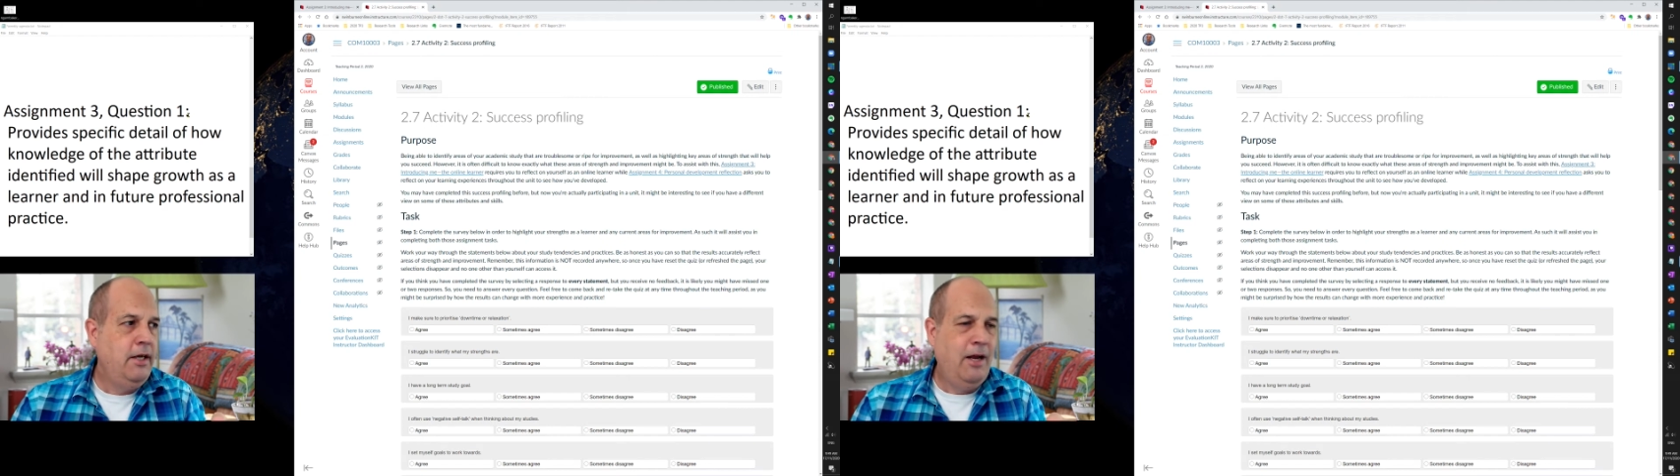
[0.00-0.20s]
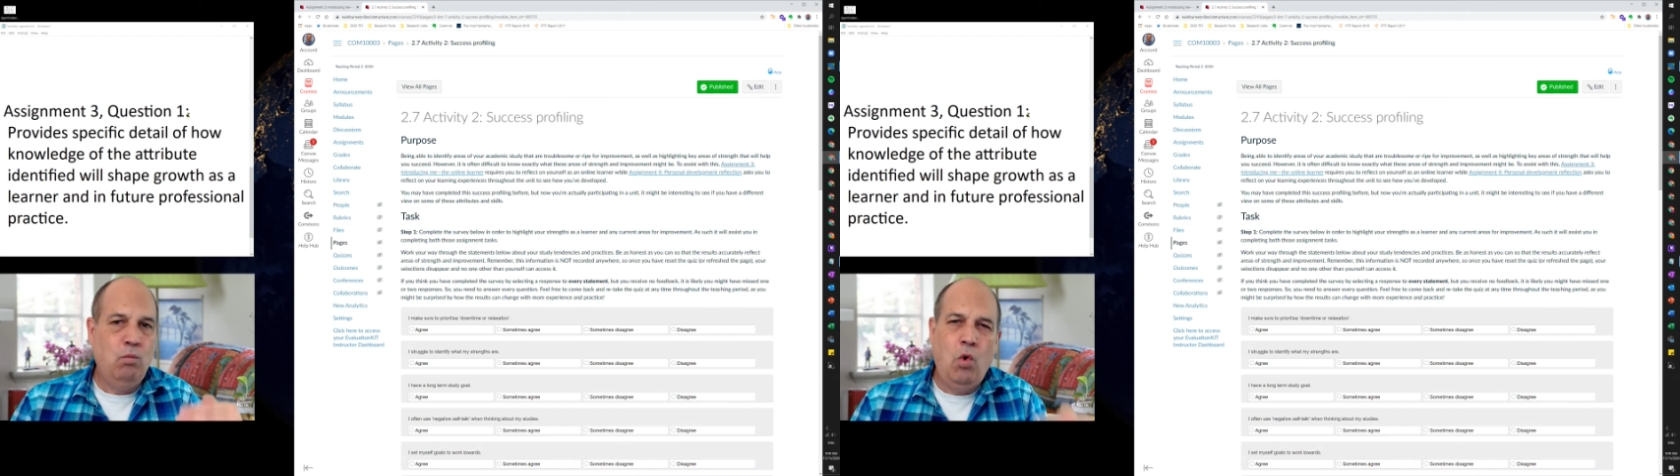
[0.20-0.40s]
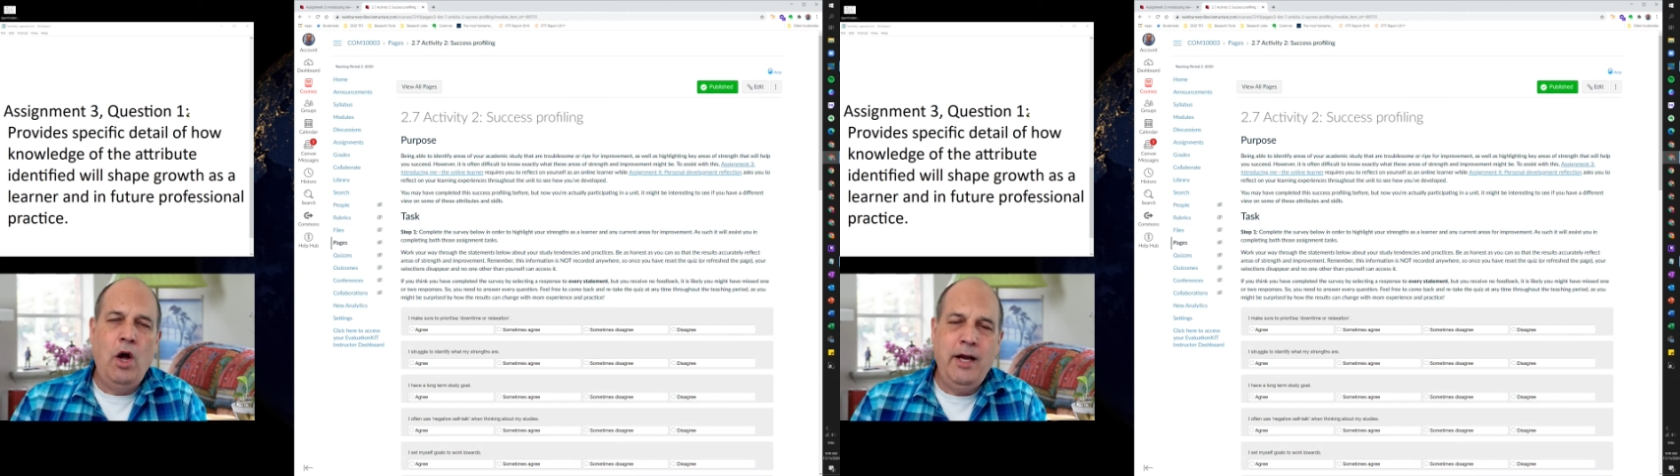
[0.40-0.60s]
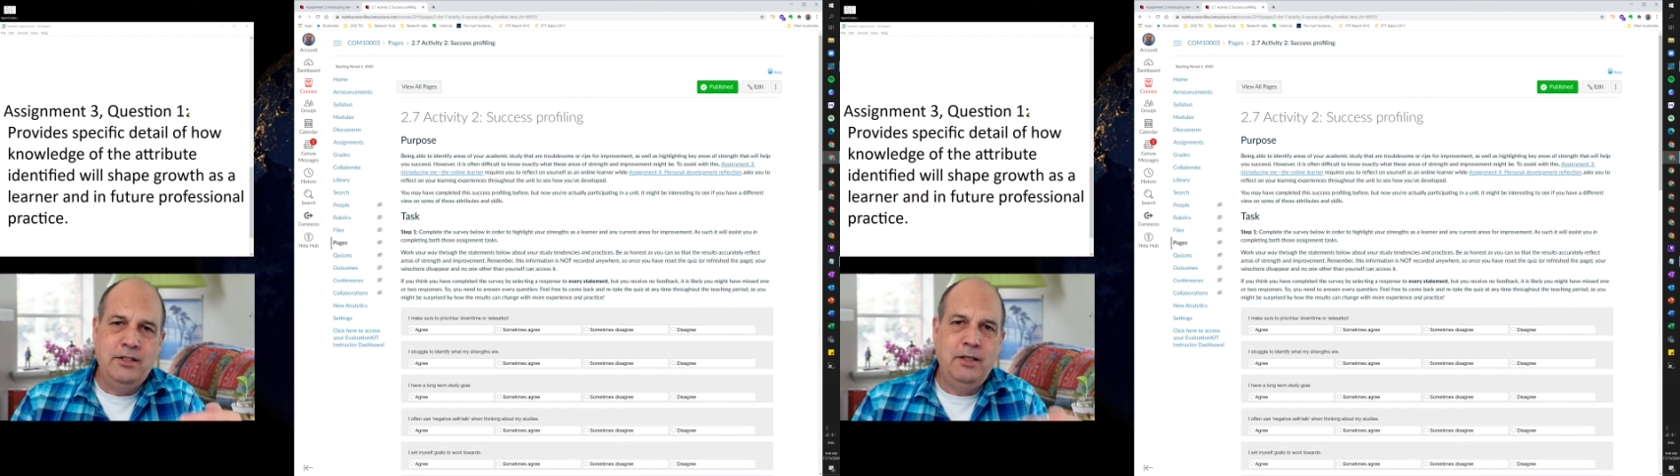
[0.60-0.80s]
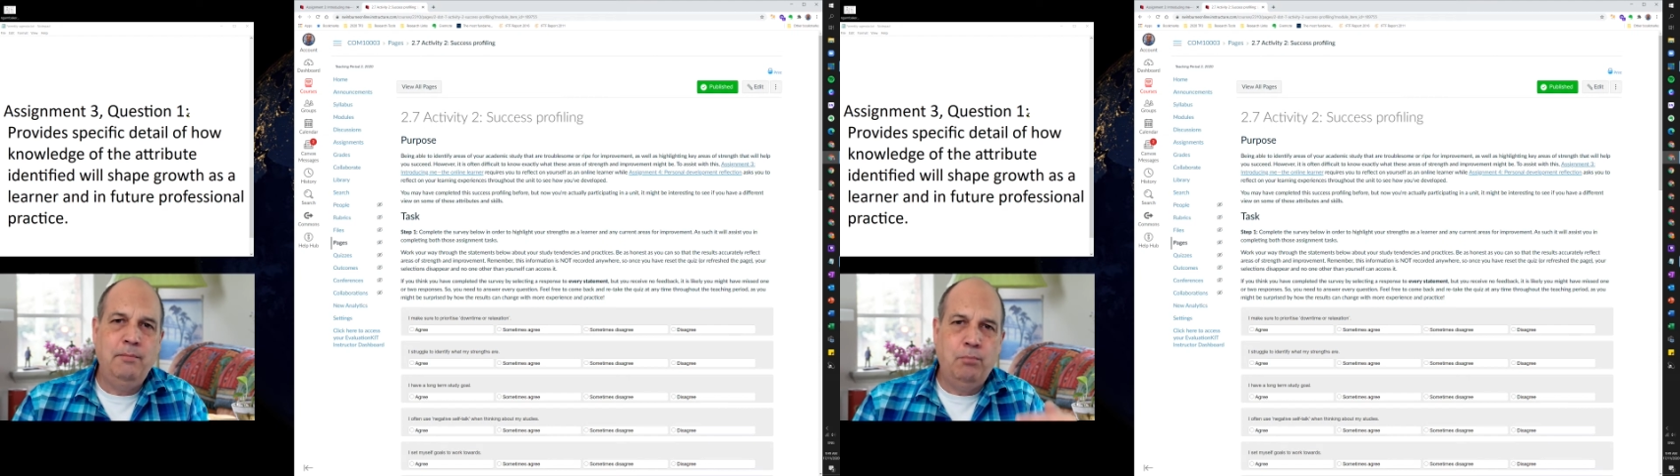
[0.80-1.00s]
And why
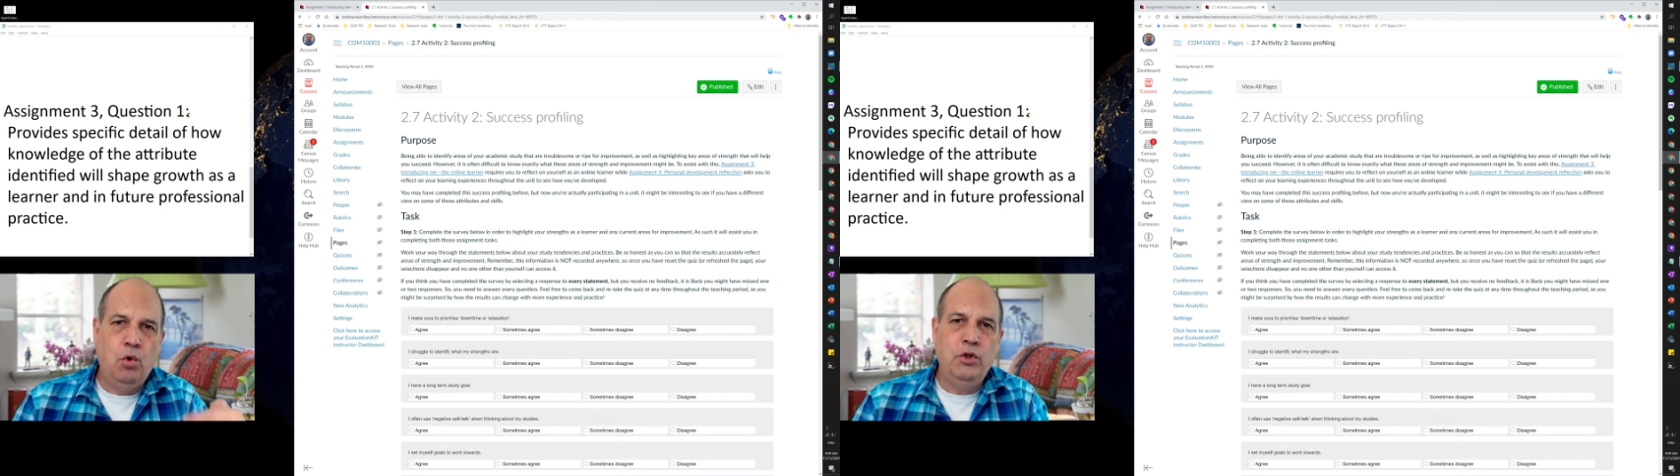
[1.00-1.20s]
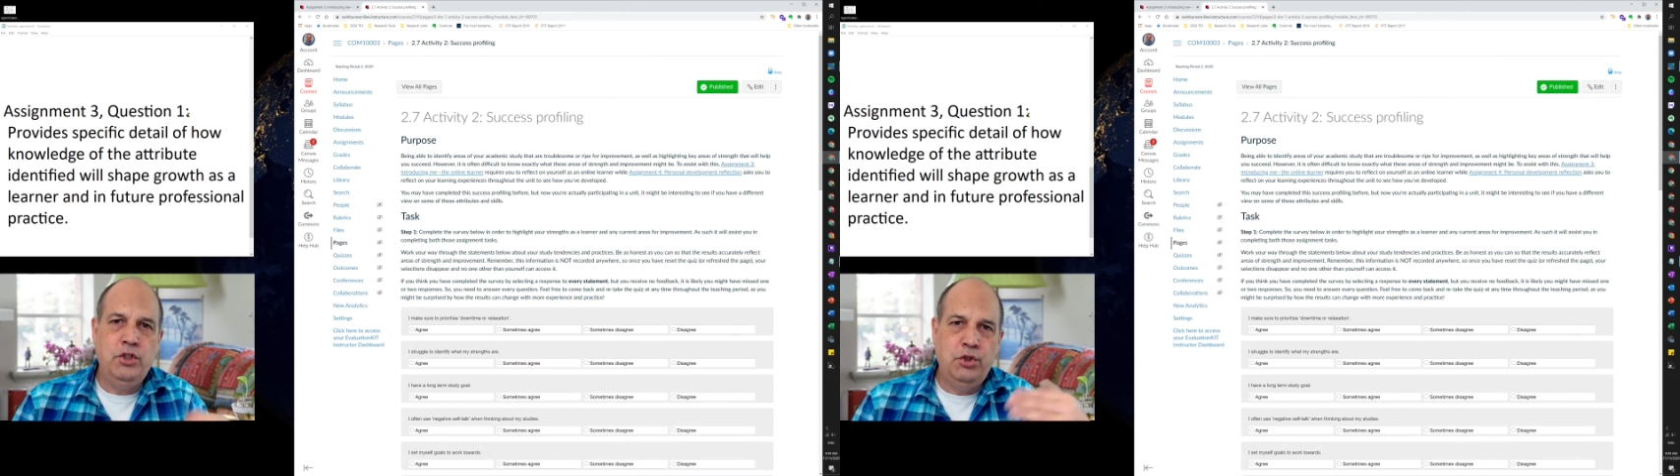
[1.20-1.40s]
is it important